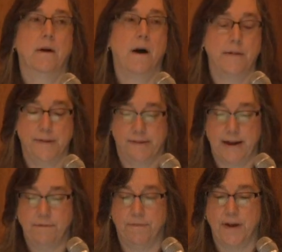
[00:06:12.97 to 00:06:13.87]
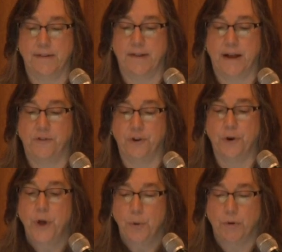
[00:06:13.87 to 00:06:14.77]
on the state funds
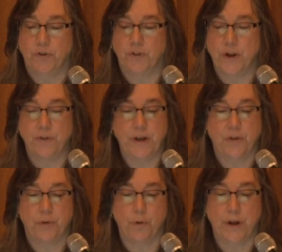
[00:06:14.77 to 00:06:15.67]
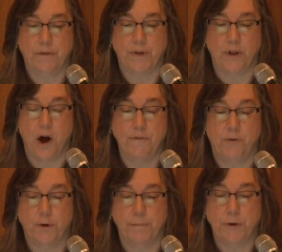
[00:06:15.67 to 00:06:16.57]
ledger, which is under the authority of the Law
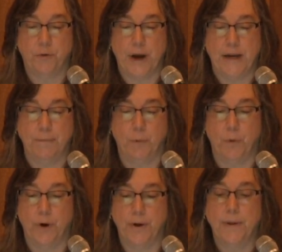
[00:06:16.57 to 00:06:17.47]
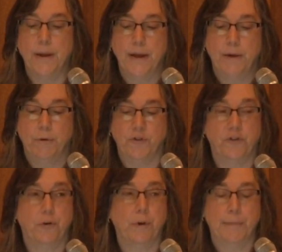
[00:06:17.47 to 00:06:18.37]
Enforcement Training Board, which
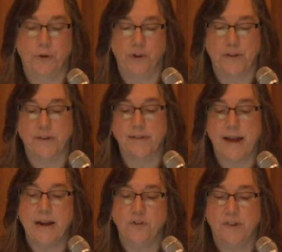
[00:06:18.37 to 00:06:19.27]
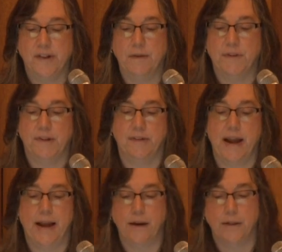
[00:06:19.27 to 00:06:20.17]
is a criminal justice agency of the
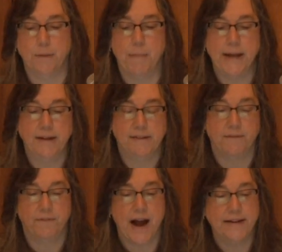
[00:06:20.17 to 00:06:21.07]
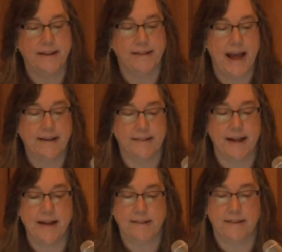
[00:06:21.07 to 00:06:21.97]
state. The money is defined as
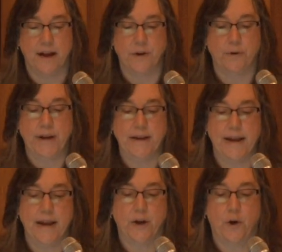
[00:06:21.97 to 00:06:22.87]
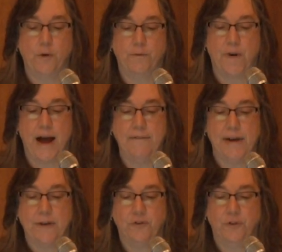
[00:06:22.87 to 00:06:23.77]
excess under Indiana Code
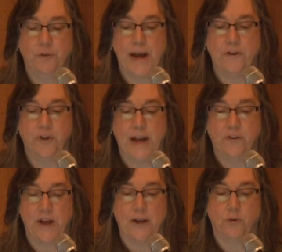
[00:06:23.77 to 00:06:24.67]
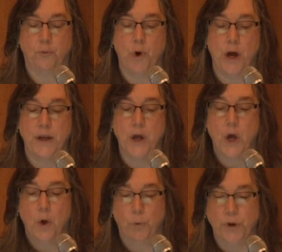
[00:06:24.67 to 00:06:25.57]
5-2-8-1
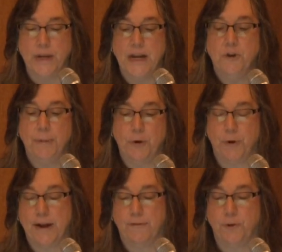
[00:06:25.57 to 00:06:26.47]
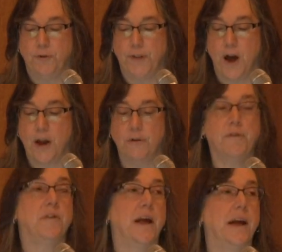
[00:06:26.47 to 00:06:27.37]
would need to be transferred to the auditor of
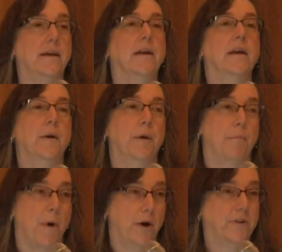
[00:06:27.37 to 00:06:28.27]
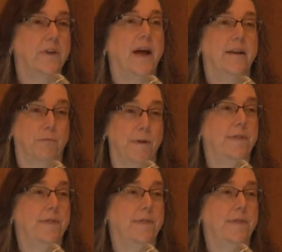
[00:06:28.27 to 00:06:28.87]
state, marked as